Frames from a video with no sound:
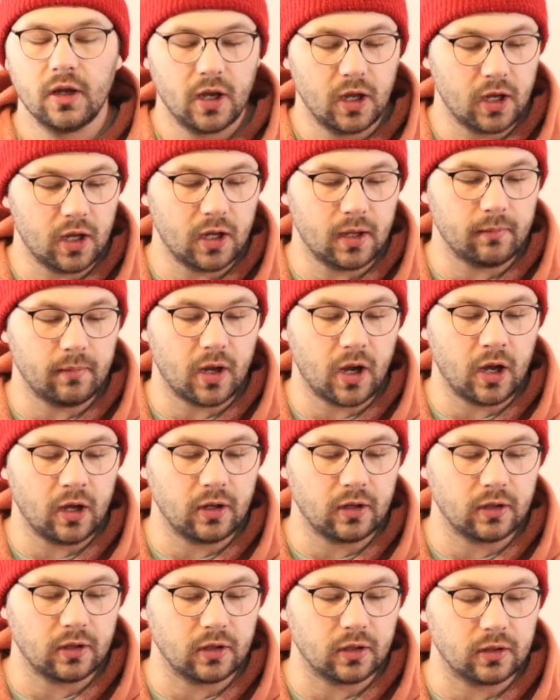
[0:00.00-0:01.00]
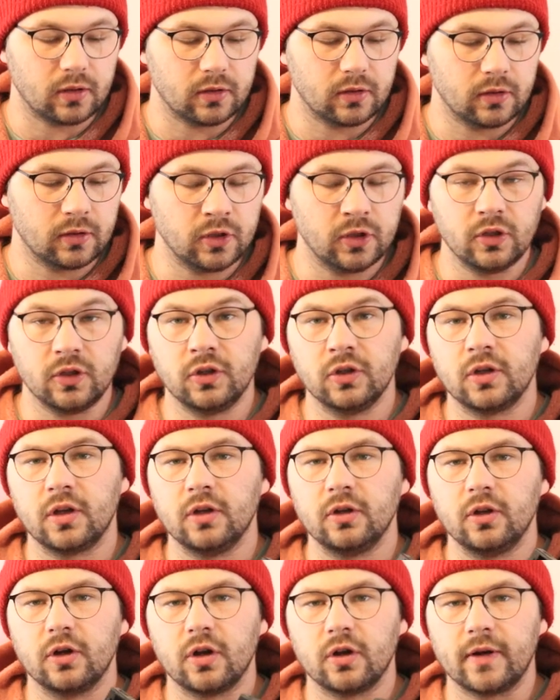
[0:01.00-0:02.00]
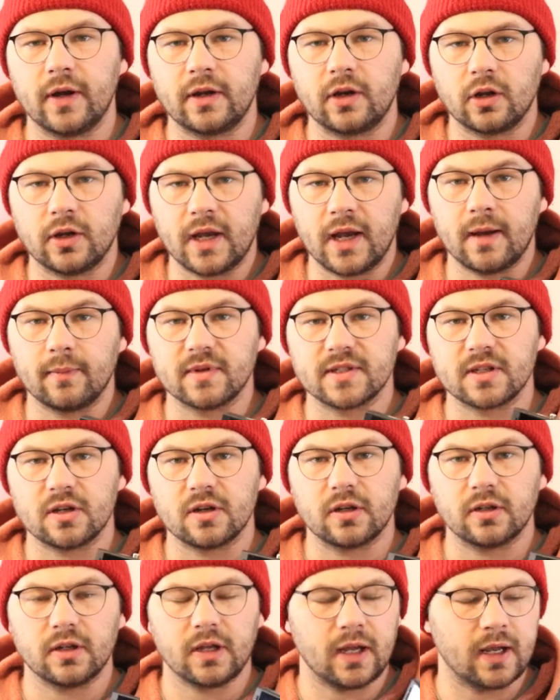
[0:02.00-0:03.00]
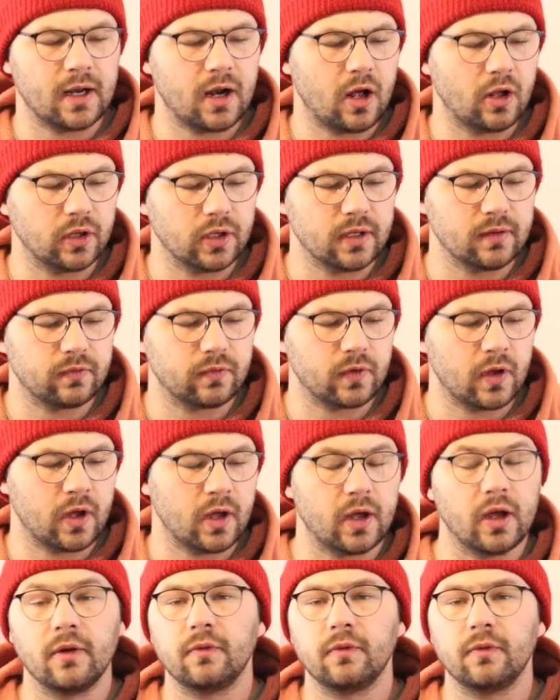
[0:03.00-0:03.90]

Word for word: Um, I'll you, you can look around on Amazon and I'll leave uh,